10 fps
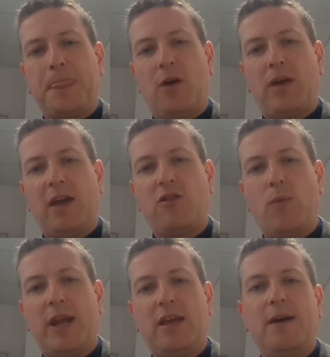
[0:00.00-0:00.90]
Okay, so
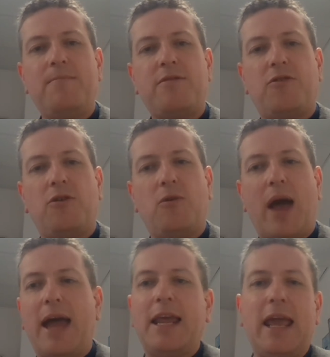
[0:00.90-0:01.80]
when it comes to
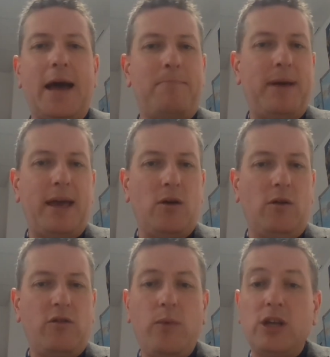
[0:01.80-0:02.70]
any
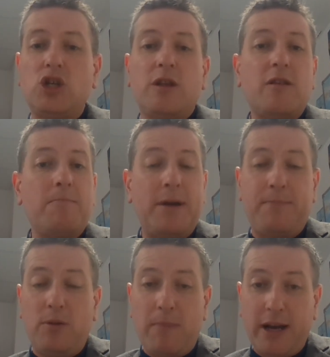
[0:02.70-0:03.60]
appeals, which some
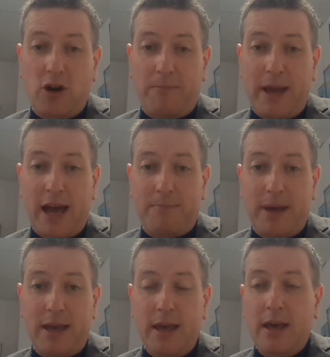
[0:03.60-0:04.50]
people might not be
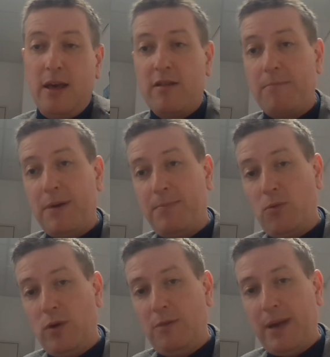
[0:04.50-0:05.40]
happy some
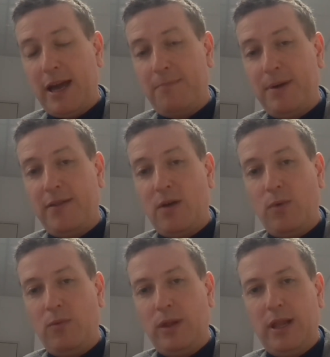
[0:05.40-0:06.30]
people will be happy, then
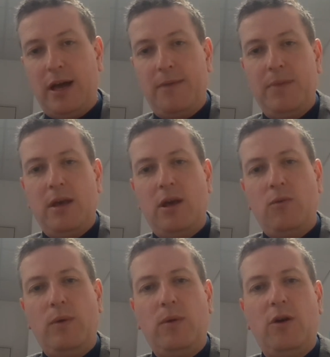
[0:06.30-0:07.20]
we will um,
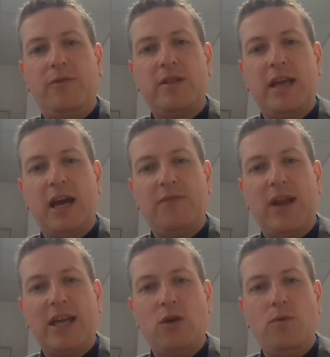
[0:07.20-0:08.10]
we will obviously kind of
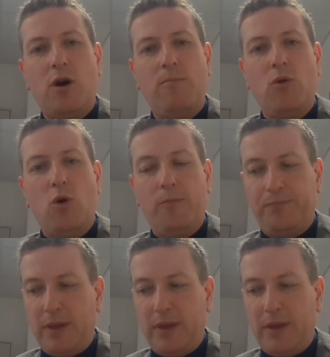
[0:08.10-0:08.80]
let you know more.